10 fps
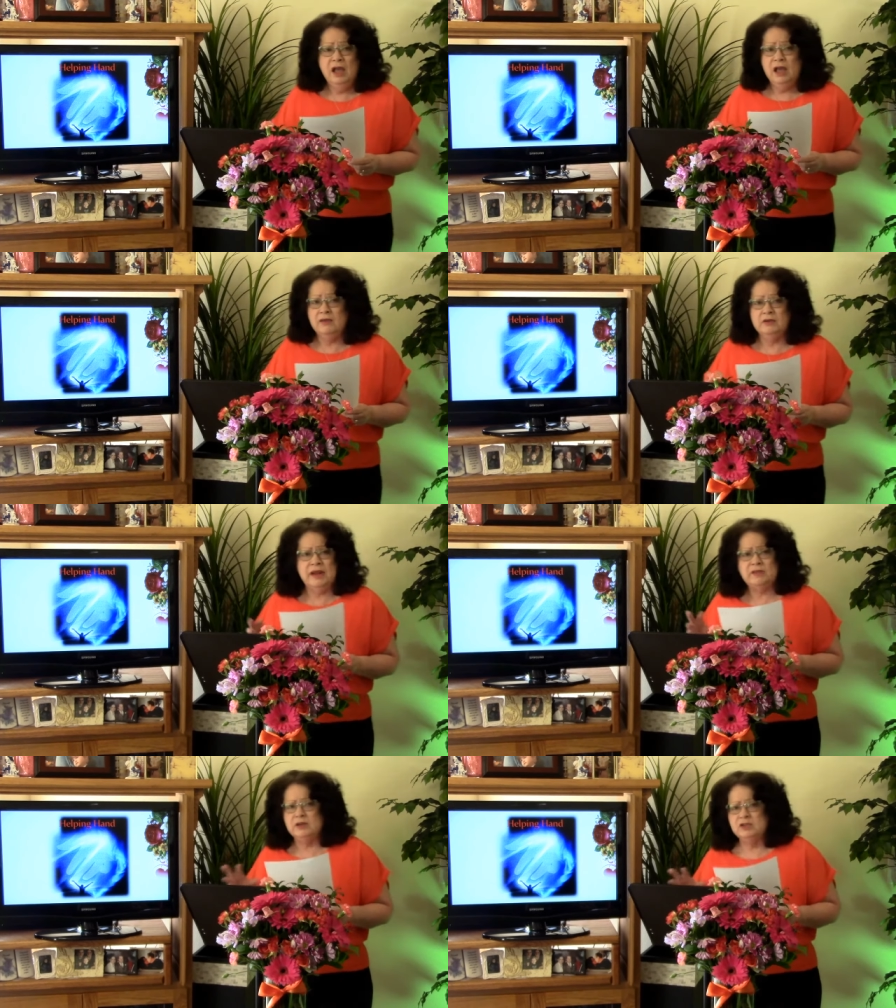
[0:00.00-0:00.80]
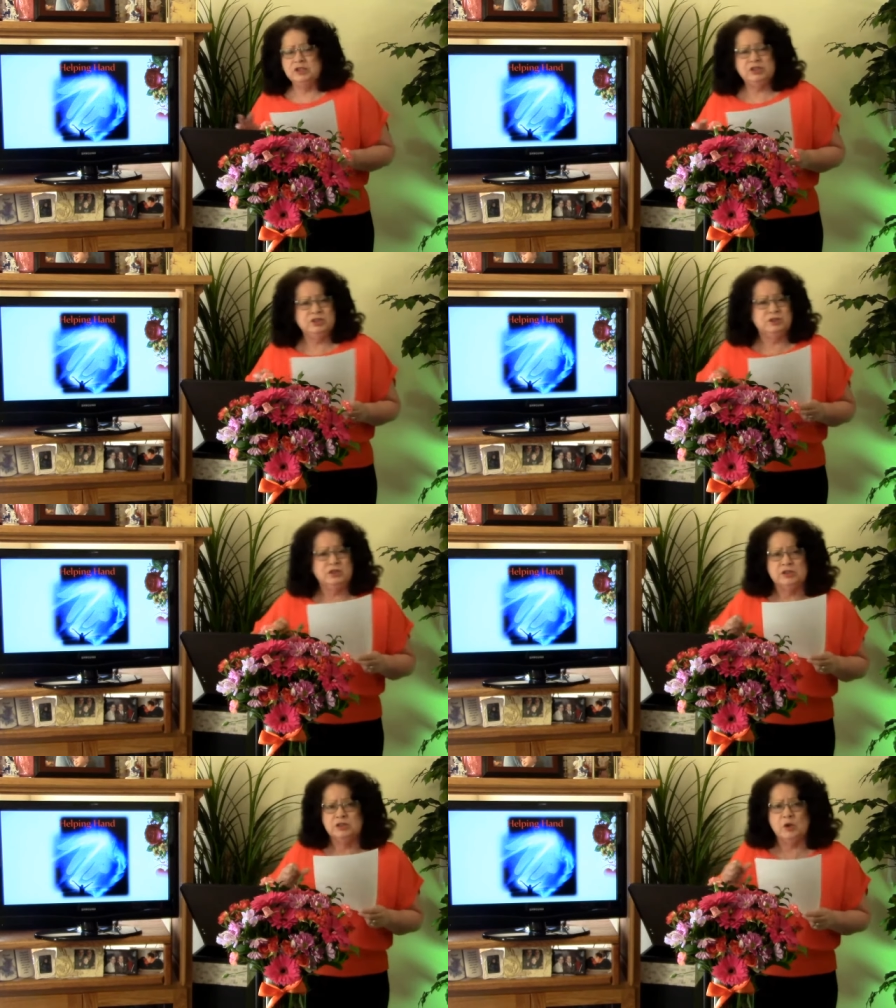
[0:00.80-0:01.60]
And they're out there just
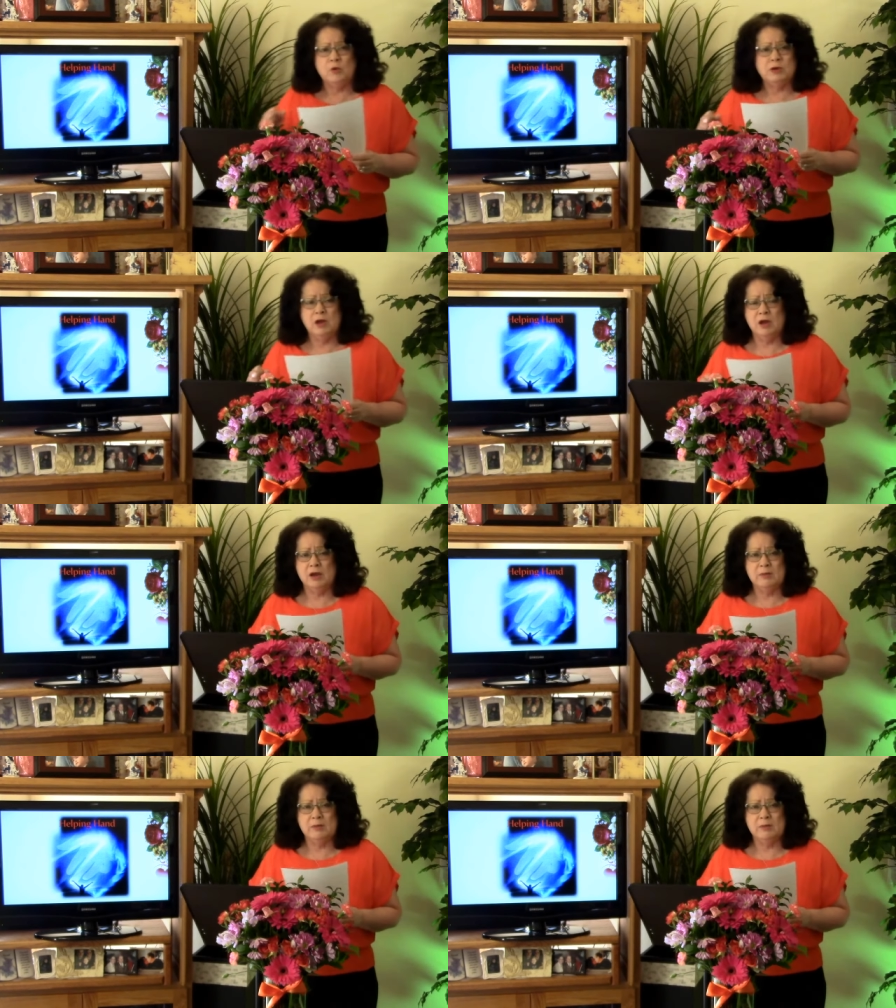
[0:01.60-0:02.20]
just going along.